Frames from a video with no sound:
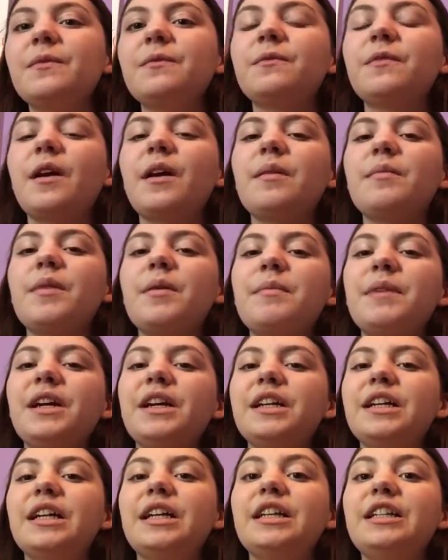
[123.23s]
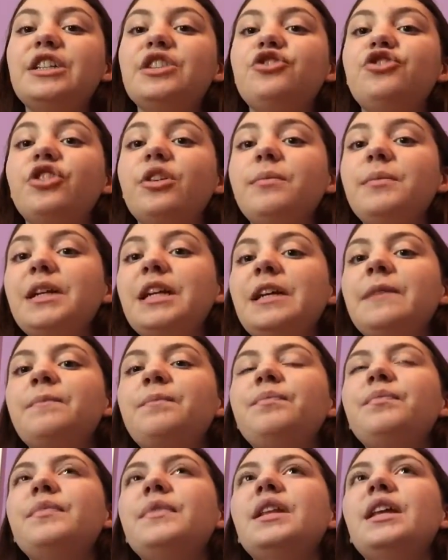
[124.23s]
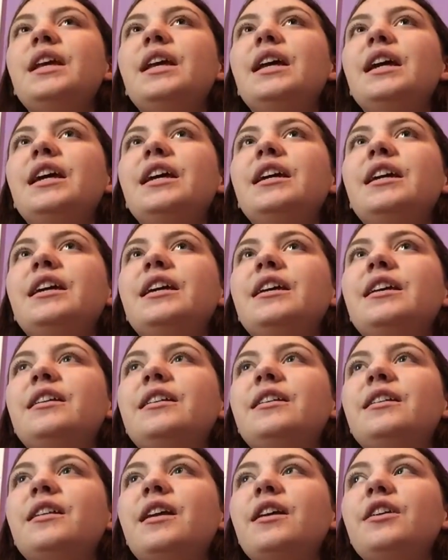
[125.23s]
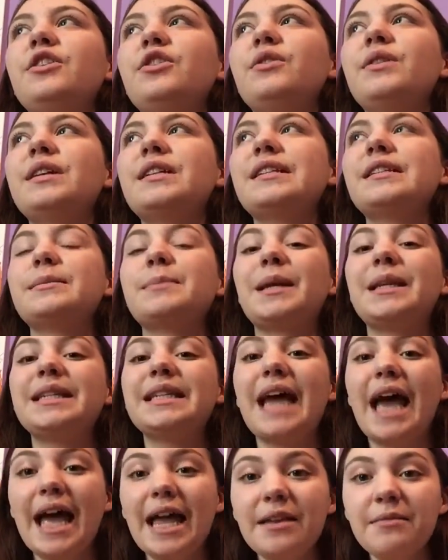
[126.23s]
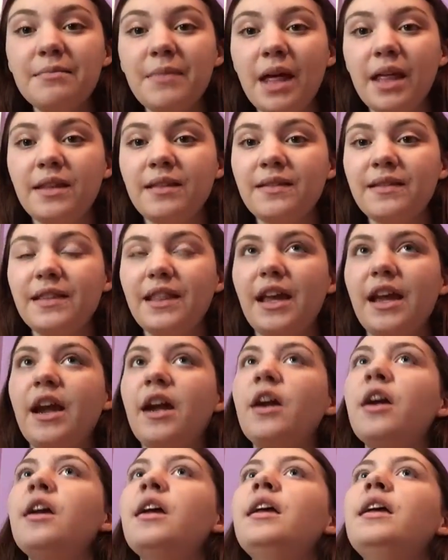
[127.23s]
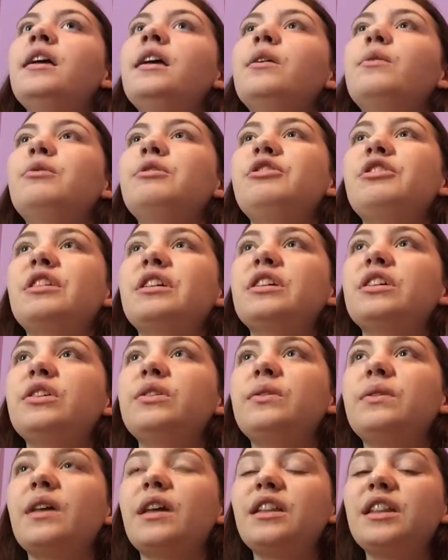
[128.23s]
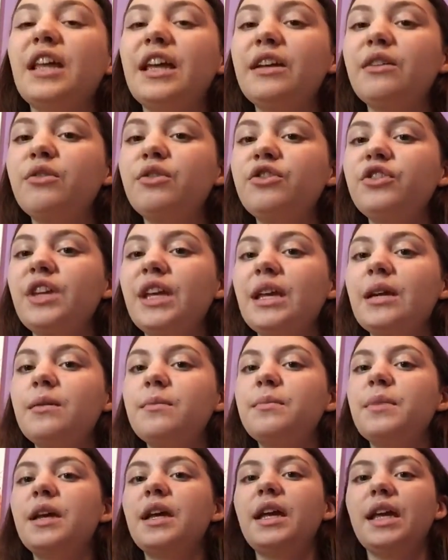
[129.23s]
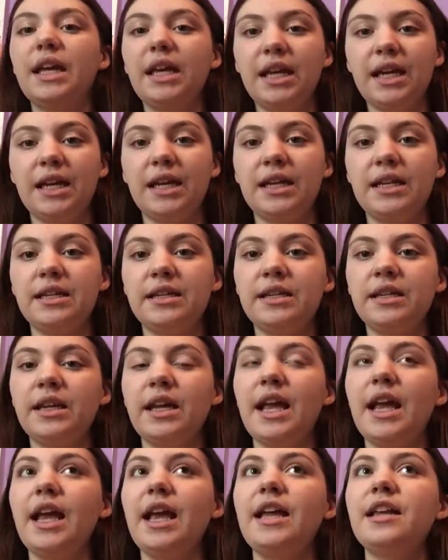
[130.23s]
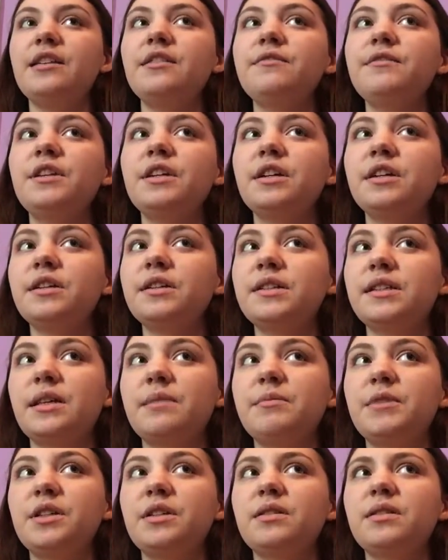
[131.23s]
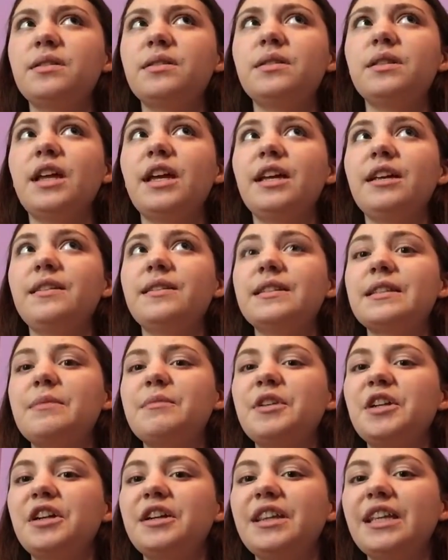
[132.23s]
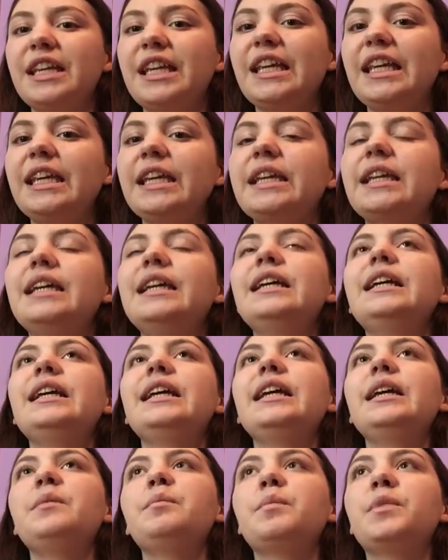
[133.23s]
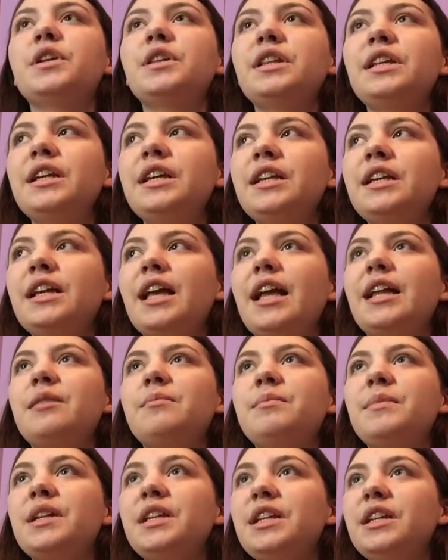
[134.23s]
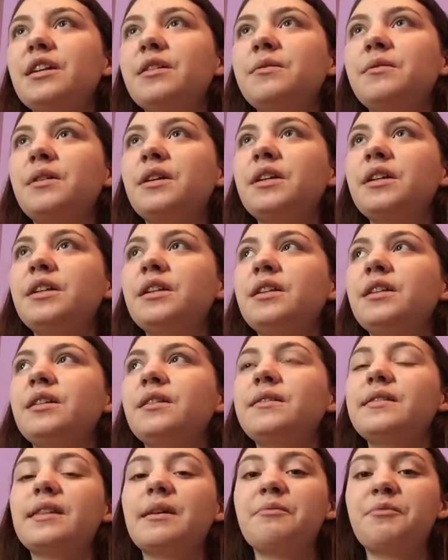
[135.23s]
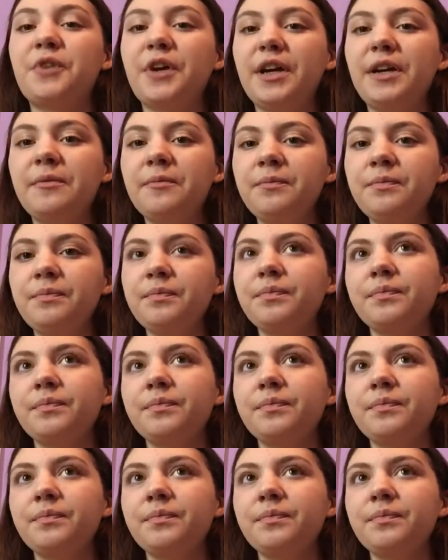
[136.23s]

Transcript: from America to Germany, and you get to spend 10 months there, which includes a language camp and end-of-year seminar thingy in Berlin and a mid-year one somewhere.